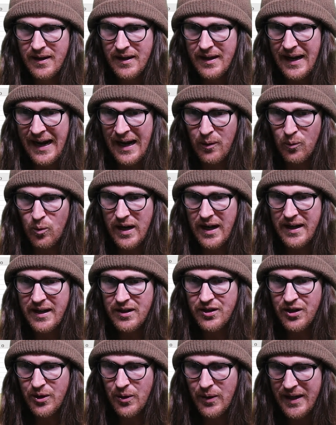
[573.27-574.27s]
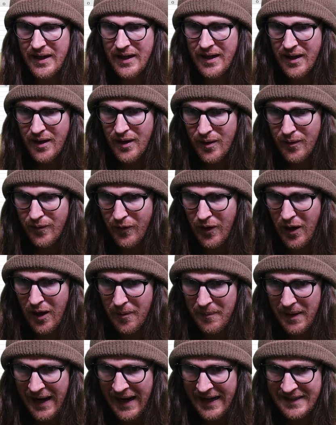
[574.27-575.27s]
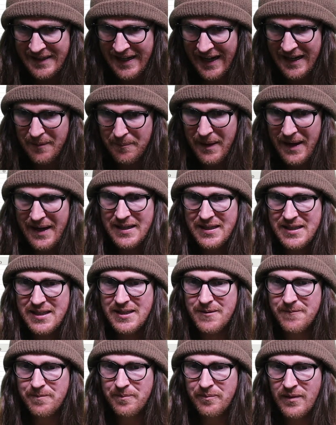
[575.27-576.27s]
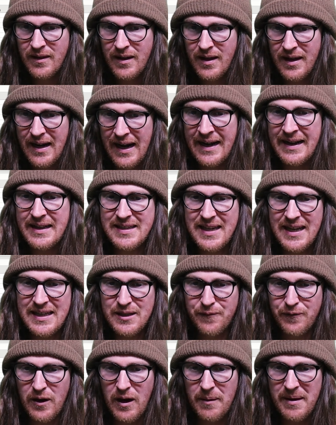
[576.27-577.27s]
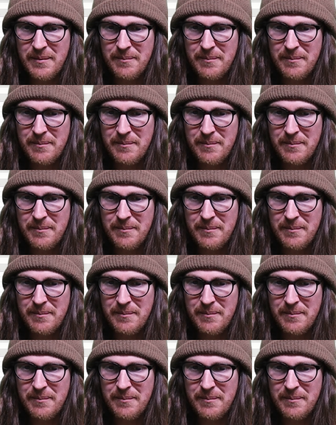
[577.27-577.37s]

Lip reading: And we're going to do it from a database, and it says from a